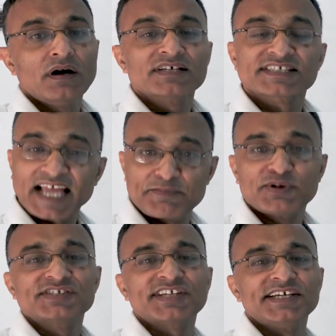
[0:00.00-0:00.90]

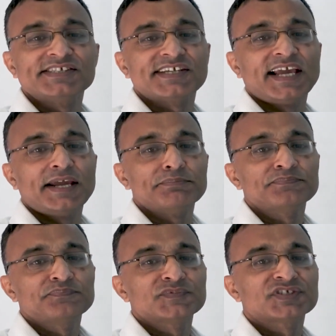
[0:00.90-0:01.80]
Simon Says
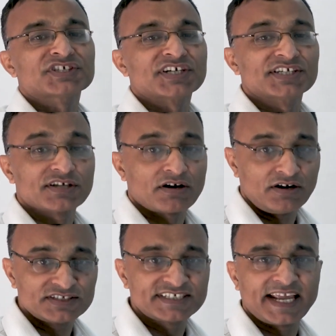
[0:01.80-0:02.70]
game, treasure
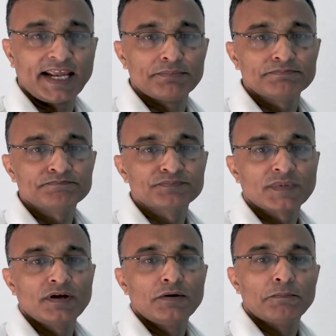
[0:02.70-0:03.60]
hunt game,
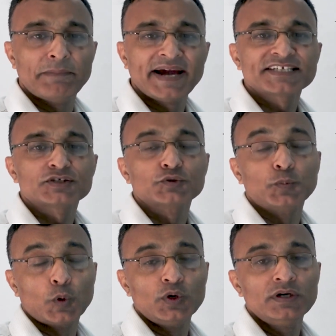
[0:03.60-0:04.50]
back to
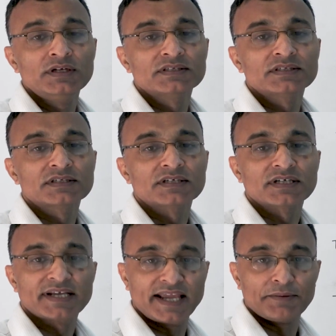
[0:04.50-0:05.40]
board
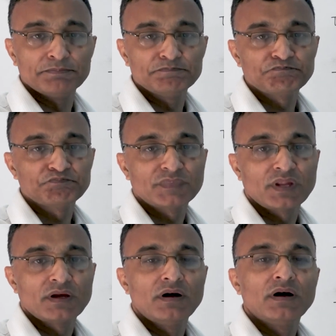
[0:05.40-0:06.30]
game,
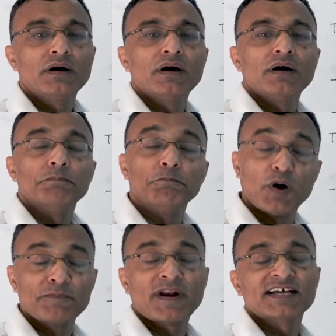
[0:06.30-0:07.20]

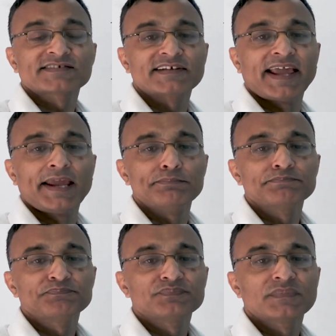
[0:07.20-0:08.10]
bomb blast
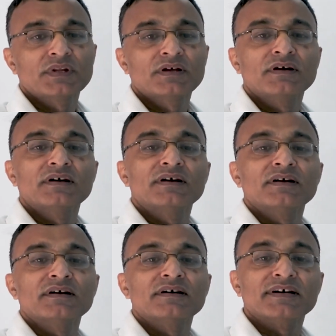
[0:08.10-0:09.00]
game,
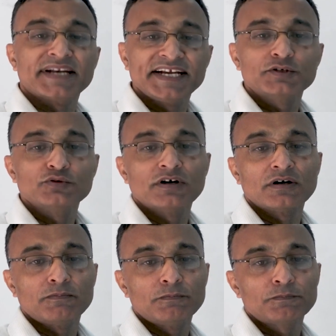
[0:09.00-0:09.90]
run to
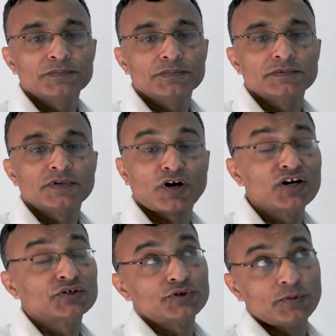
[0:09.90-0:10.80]

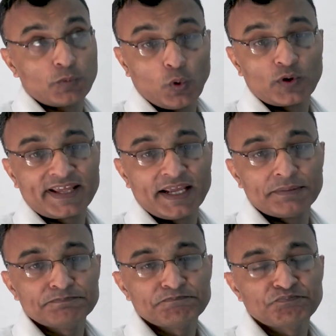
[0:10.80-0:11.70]
the board
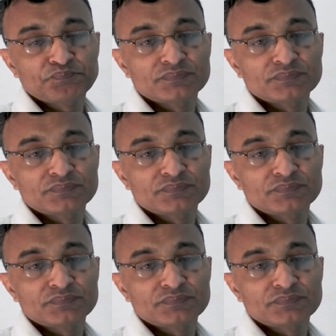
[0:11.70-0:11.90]
game,